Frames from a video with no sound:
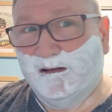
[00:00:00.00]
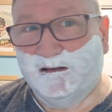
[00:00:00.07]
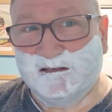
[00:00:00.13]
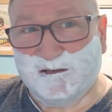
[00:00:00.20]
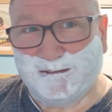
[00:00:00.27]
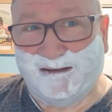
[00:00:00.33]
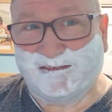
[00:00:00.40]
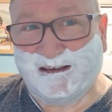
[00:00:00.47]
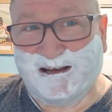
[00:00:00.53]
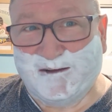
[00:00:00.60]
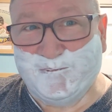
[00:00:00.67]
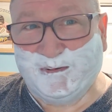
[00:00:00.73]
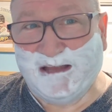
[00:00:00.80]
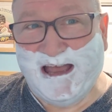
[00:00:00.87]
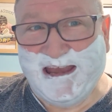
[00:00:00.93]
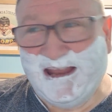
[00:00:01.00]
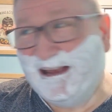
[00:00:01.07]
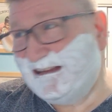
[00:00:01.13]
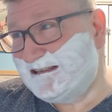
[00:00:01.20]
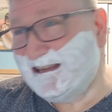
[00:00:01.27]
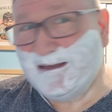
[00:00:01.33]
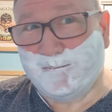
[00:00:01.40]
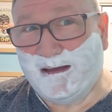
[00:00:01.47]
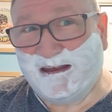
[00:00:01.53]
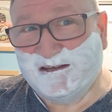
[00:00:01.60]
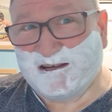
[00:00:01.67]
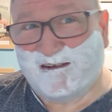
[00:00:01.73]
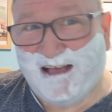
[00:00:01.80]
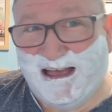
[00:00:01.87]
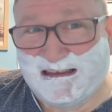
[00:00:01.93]
So after complaining to the
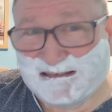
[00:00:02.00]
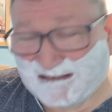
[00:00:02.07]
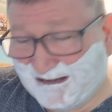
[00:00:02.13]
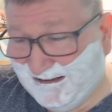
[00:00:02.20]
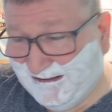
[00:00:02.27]
manageress,